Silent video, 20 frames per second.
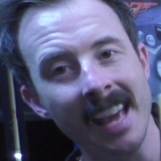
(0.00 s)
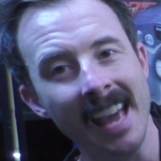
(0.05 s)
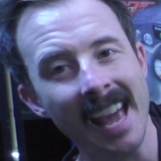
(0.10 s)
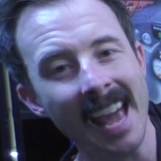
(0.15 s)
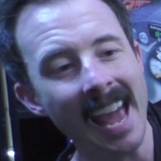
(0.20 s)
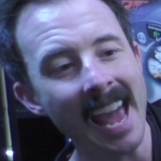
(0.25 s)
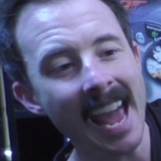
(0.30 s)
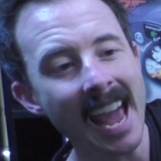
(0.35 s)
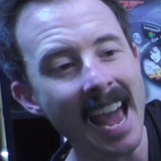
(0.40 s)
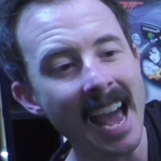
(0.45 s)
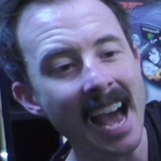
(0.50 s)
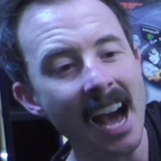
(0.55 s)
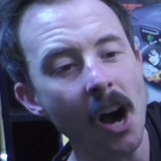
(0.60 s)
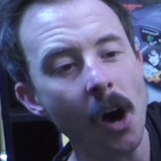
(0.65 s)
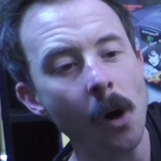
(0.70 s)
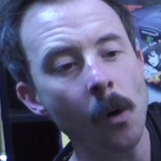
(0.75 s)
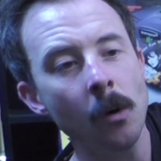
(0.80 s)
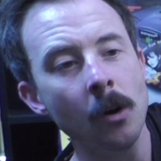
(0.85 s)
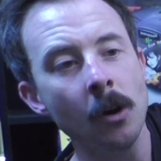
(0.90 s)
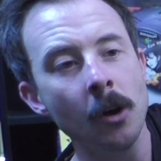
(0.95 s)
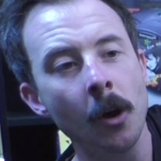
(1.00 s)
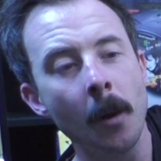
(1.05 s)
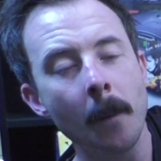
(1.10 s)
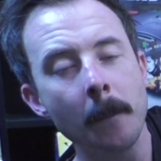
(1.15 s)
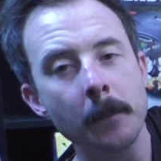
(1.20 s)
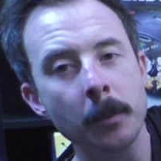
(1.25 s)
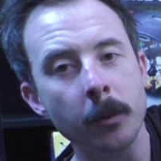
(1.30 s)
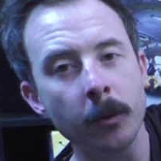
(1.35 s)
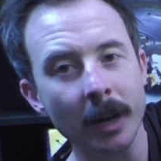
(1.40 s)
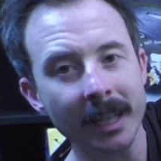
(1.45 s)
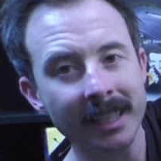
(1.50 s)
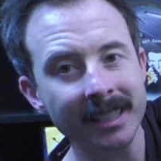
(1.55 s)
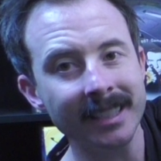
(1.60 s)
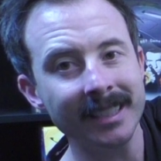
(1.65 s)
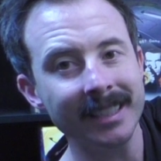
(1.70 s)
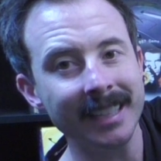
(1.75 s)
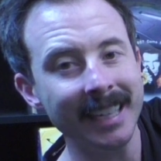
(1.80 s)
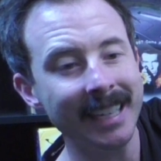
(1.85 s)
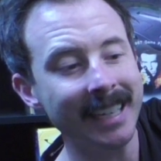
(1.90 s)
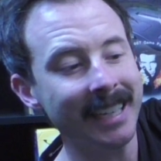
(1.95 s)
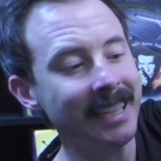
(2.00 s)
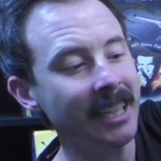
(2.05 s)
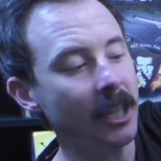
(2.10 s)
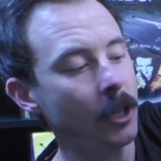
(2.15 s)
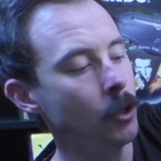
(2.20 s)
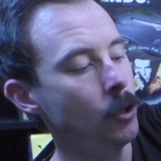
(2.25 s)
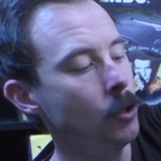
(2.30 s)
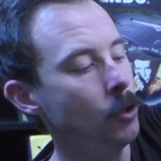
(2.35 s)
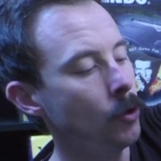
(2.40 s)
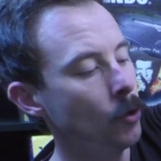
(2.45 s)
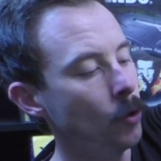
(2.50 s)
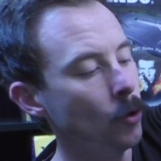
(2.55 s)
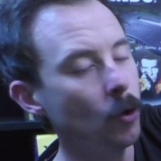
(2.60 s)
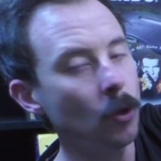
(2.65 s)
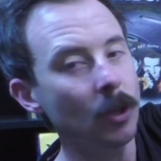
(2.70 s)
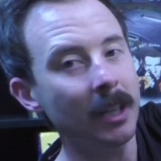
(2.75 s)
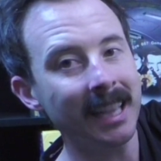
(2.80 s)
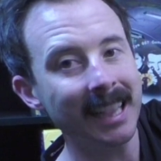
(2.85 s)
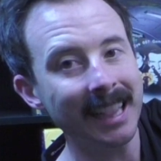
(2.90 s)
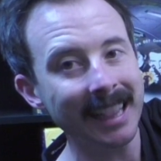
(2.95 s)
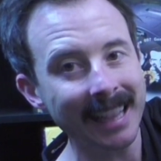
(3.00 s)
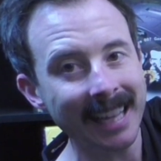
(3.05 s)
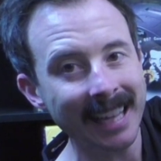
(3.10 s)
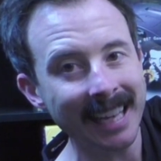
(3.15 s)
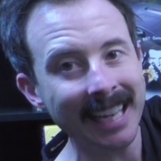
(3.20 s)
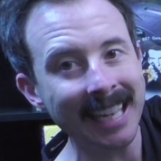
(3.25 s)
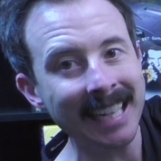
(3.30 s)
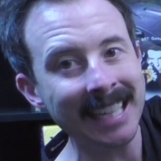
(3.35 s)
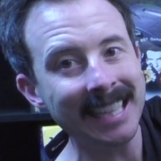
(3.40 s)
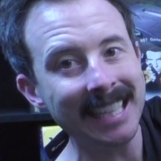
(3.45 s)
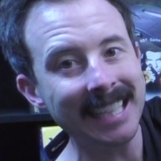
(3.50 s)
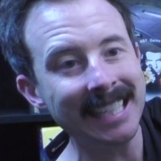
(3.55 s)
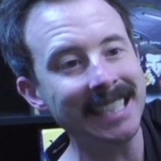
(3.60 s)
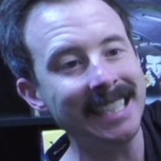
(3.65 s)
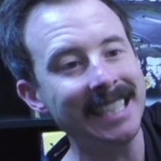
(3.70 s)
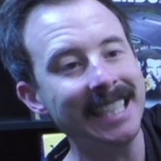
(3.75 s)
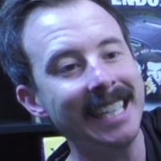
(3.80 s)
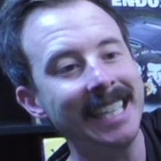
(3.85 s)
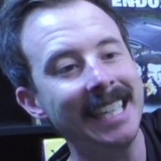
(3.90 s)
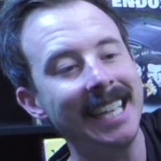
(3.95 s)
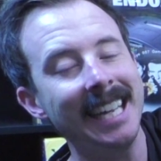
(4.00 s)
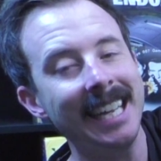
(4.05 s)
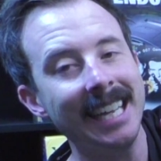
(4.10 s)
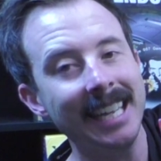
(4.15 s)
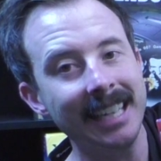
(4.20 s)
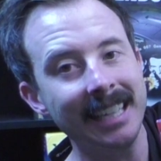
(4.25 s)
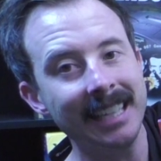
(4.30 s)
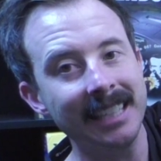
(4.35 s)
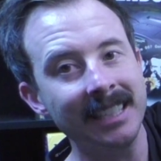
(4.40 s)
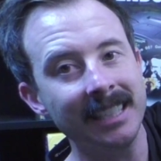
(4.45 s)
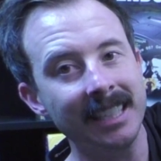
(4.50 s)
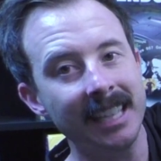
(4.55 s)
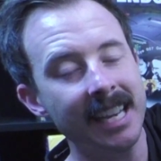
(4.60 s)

how pristine, new, clean this thing is.